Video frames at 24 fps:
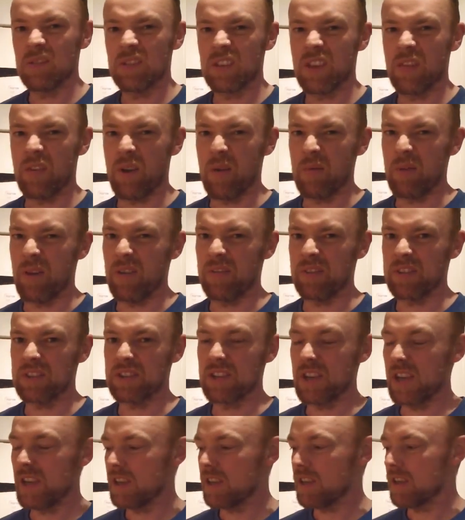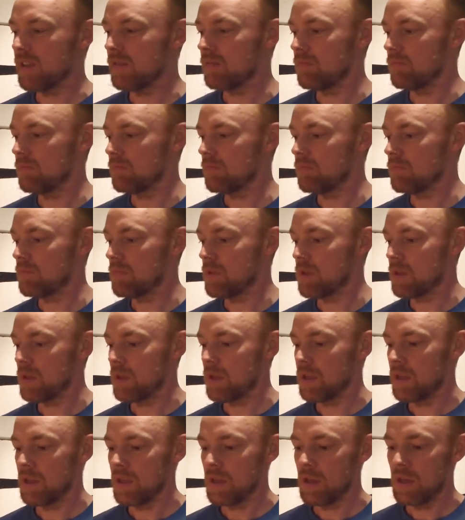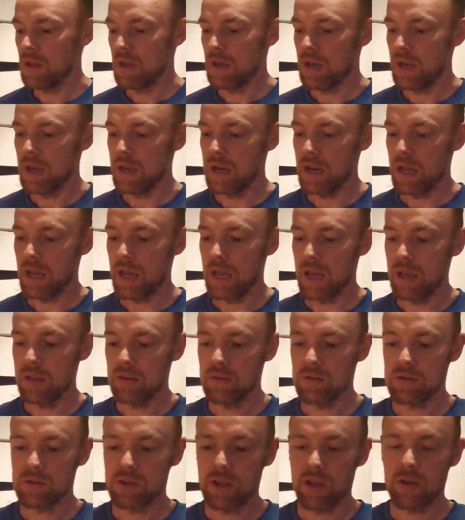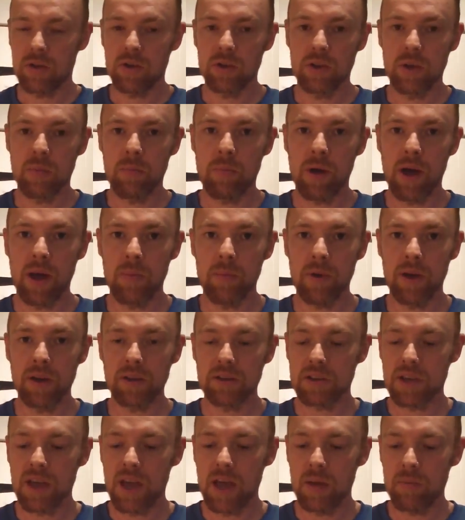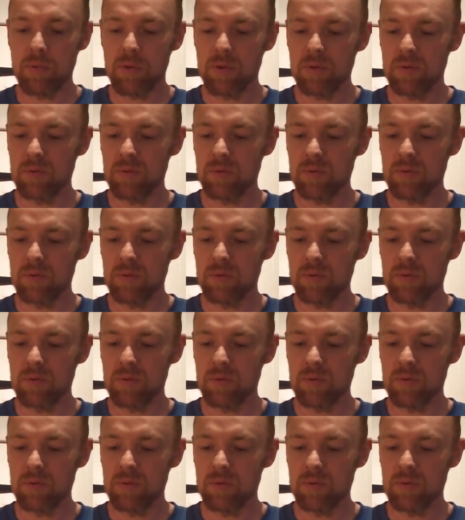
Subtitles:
give it a bit of a shake, and stick on your Mack's cap,